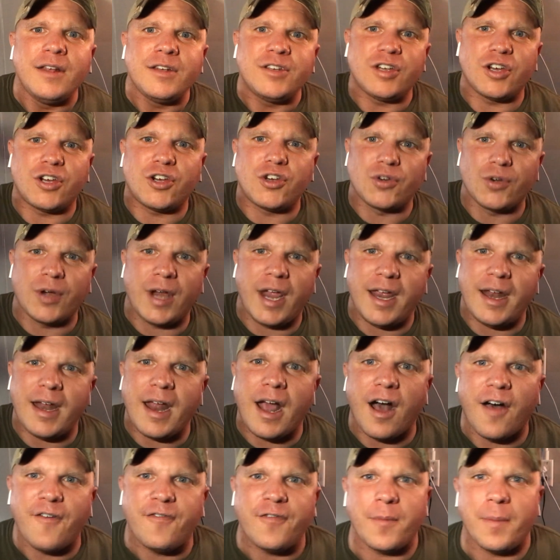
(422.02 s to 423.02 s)
to create
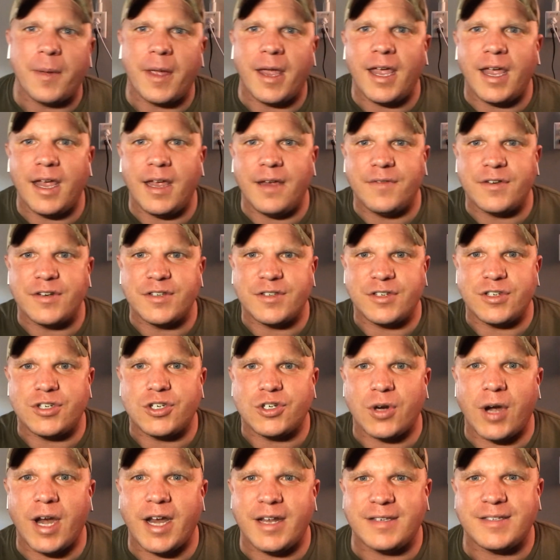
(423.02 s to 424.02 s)
alpha behaviors and
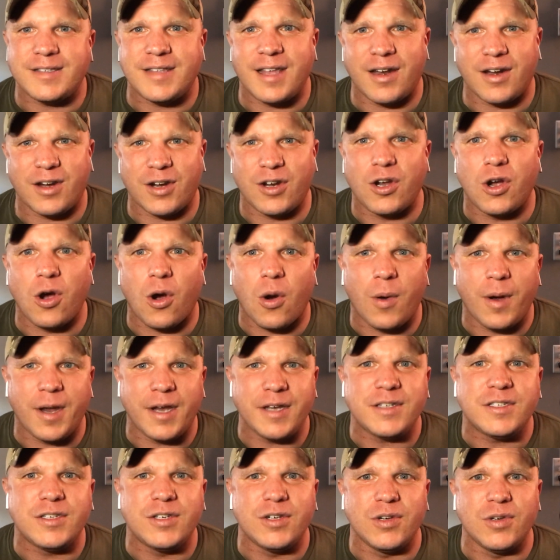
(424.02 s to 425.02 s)
traits that are
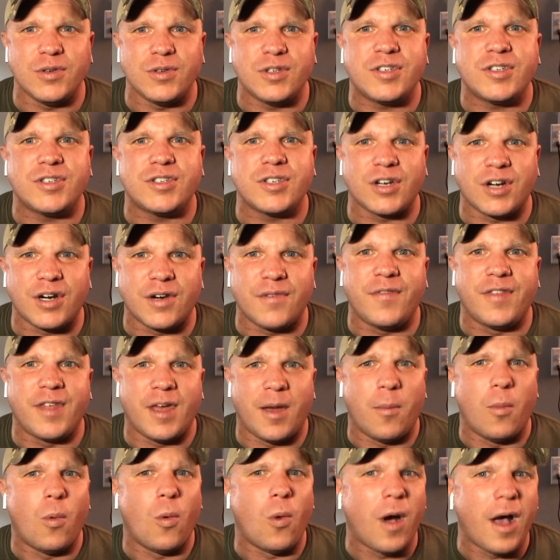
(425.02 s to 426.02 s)
going to serve
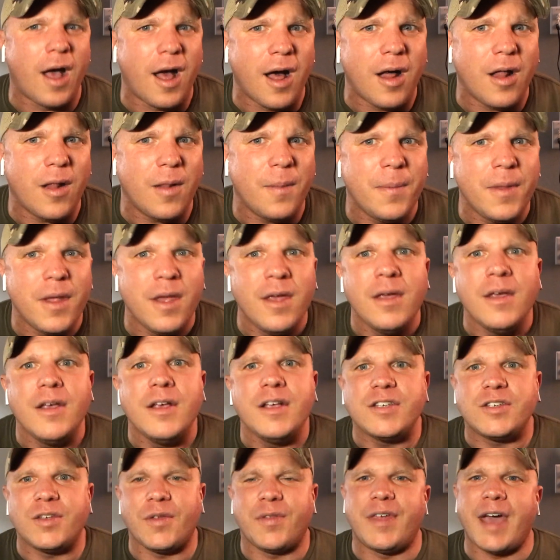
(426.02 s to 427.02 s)
them well.
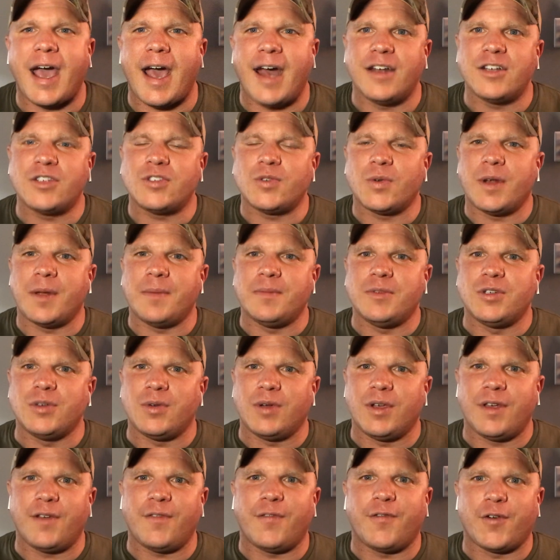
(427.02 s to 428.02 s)
So that is what I'm
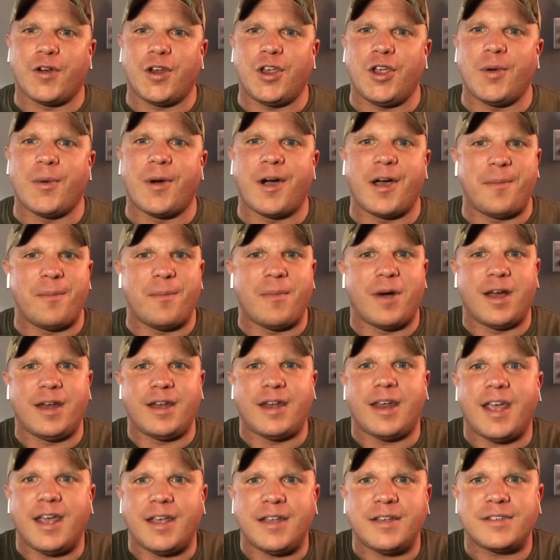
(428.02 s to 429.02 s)
doing for you on
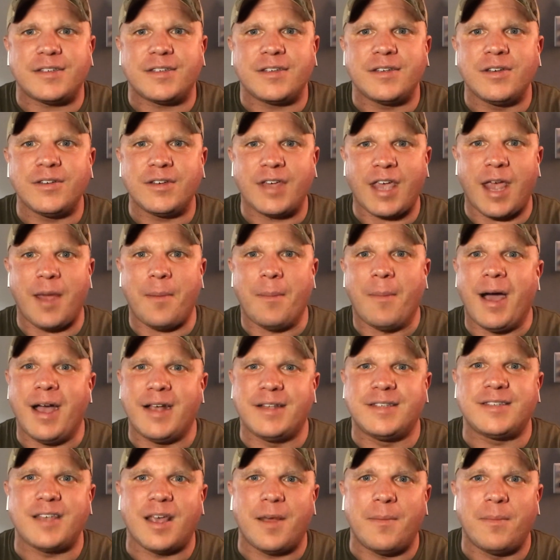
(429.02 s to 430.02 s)
Mondays. Okay,
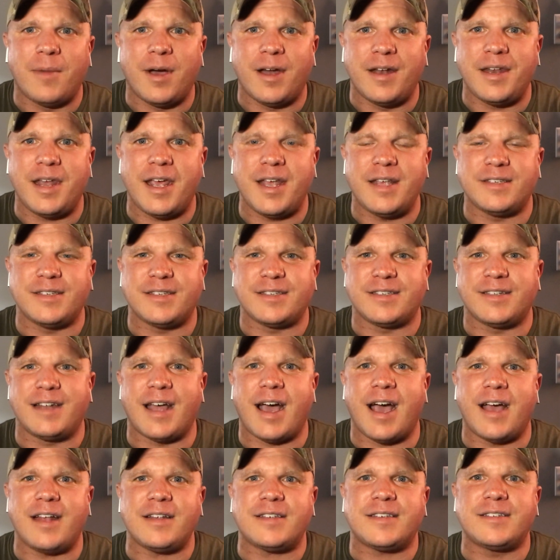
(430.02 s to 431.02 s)
Mindset Mondays is
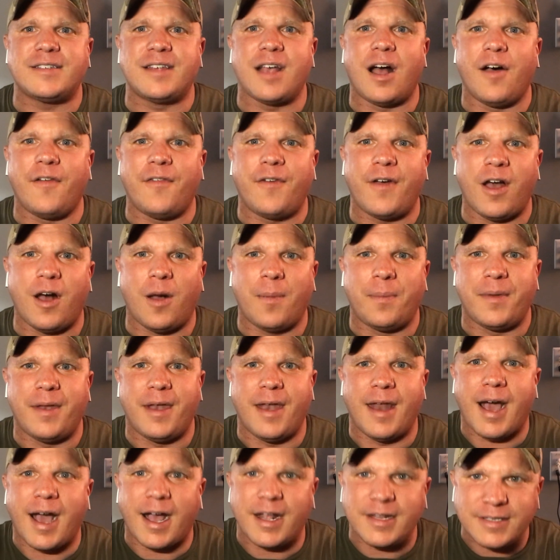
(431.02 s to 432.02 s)
not self help
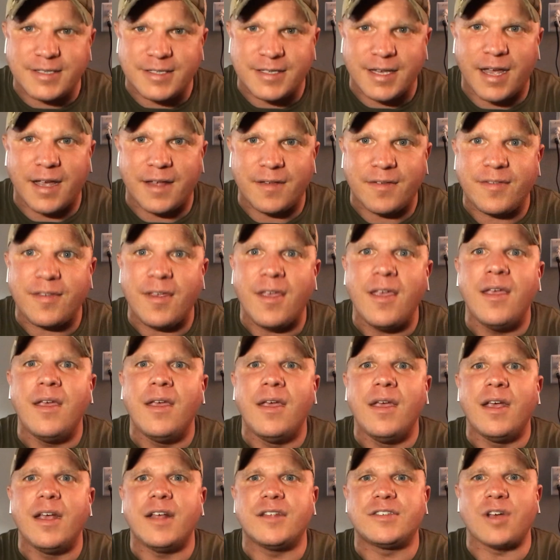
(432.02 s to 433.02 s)
nonsense,
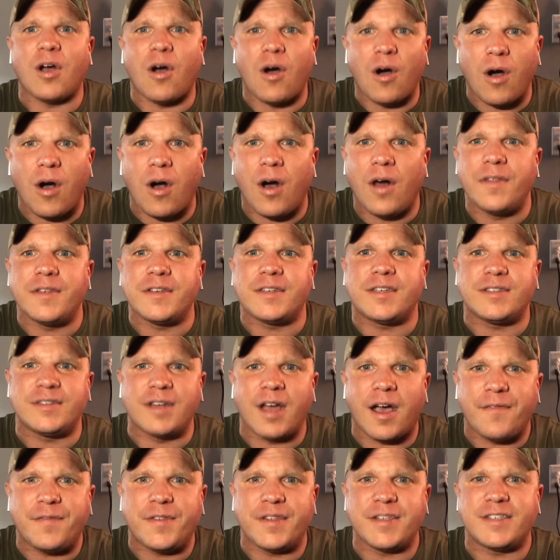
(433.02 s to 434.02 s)
it's all the
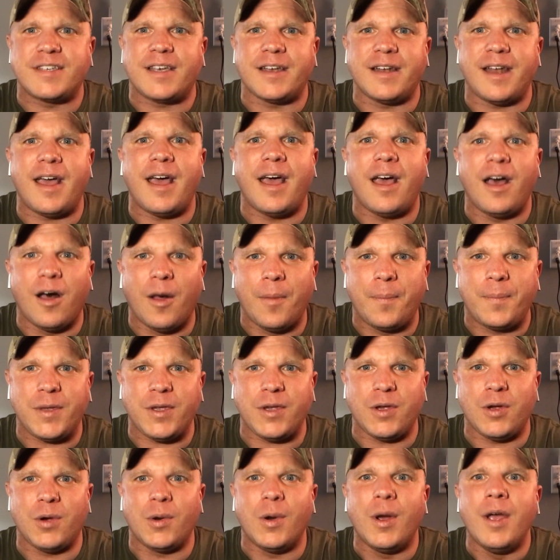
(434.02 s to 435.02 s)
stuff that's going to help
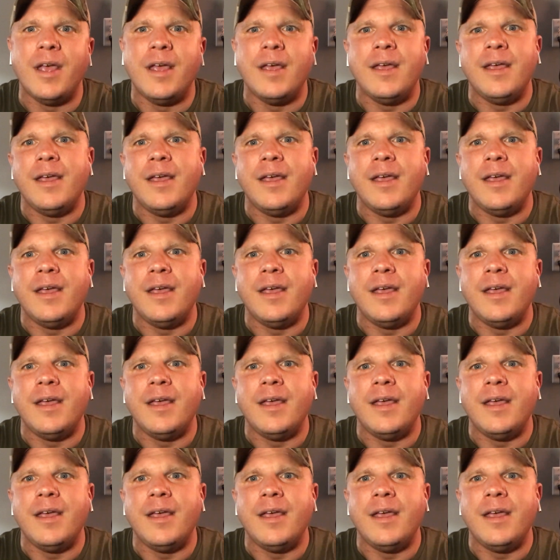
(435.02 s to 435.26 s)
you.